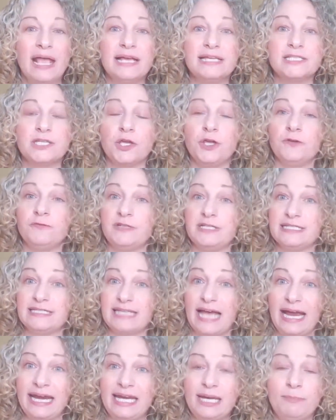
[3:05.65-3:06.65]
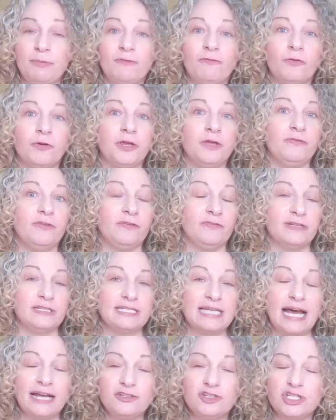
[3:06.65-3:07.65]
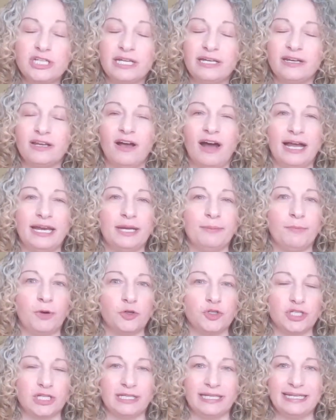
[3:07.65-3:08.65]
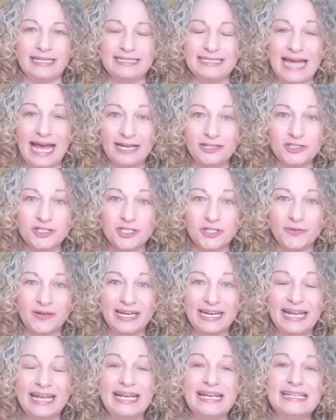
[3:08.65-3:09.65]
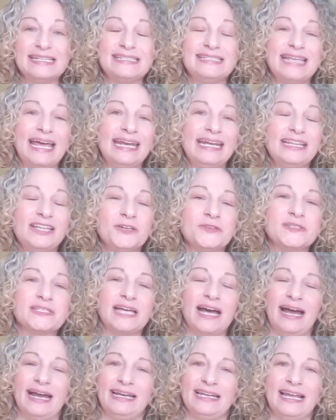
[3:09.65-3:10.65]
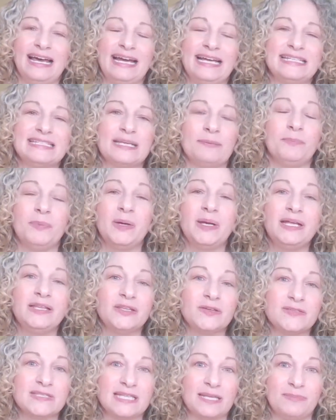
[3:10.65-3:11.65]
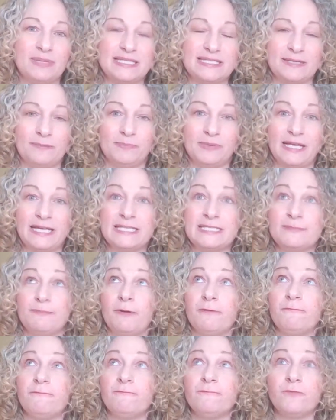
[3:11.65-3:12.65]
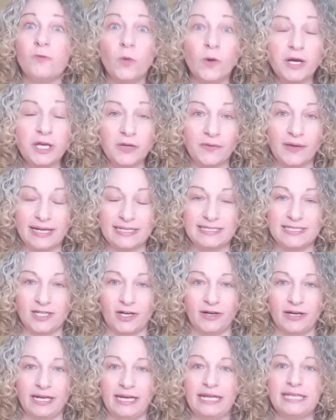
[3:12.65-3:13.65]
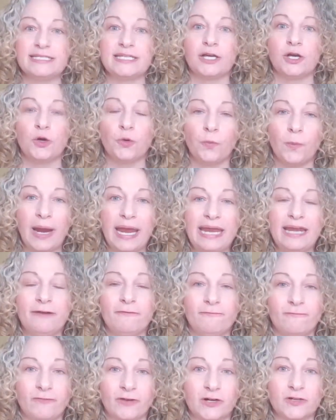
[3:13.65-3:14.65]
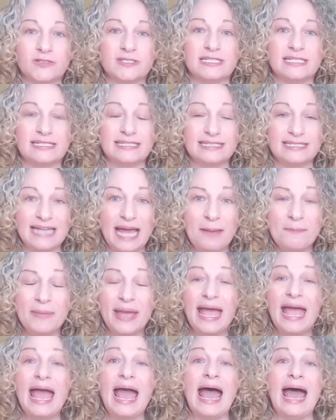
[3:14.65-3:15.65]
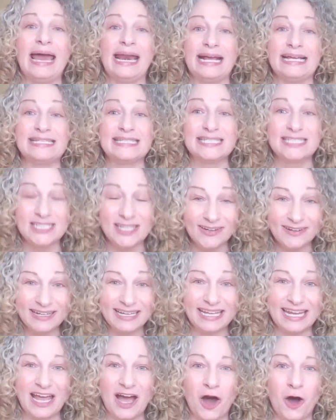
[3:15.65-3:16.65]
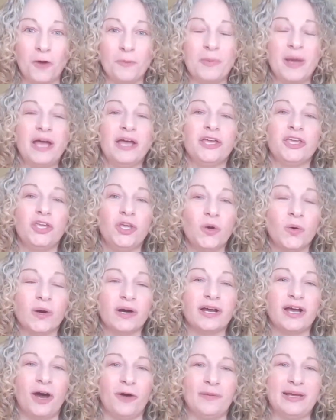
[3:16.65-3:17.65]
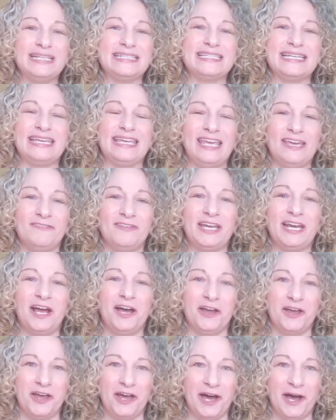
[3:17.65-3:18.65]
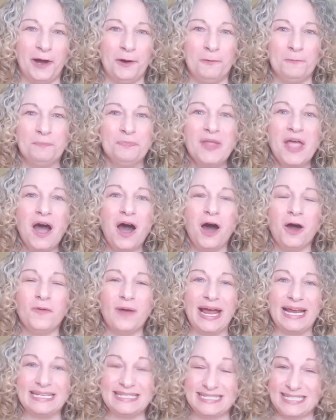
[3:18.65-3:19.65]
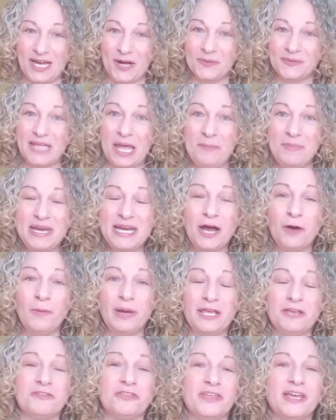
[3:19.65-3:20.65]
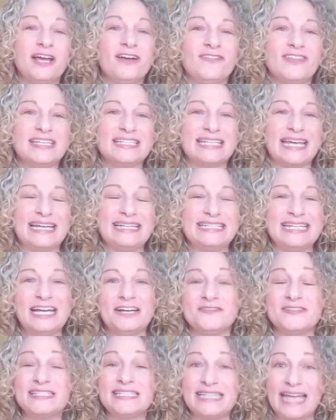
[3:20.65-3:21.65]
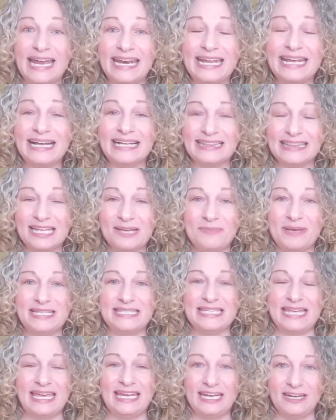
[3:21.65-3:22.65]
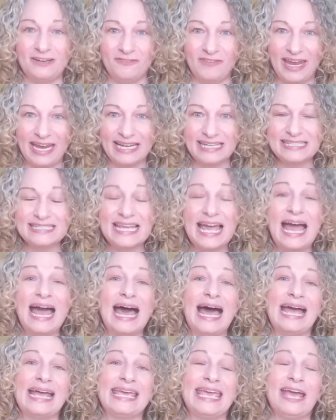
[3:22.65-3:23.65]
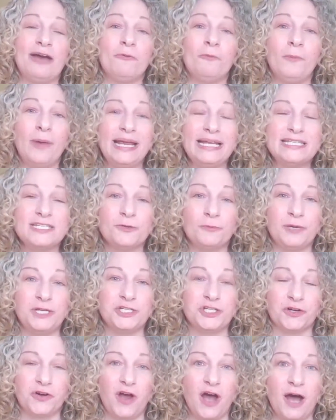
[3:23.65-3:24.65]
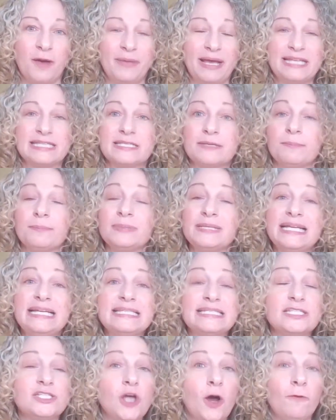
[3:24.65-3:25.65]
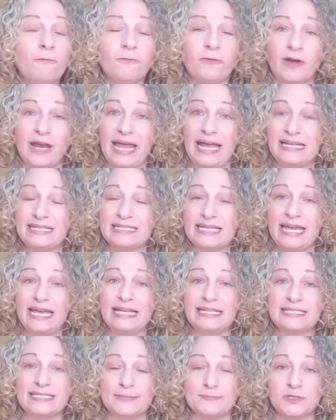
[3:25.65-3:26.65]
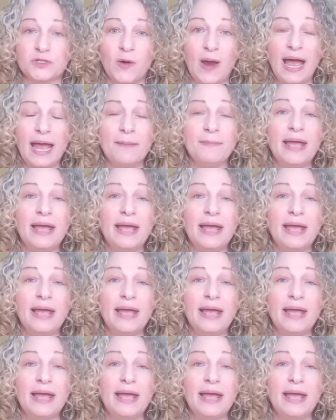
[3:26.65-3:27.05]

So you've decided before you've even touched it and gotten emotionally attached to it. Setting those guidelines and putting those limits in place before you get started is a great first step, and I certainly hope you're going to give it a go. All right, so let me know what you think of this idea of setting limits in advance. I can't wait to read your comments. Please don't forget to hit subscribe.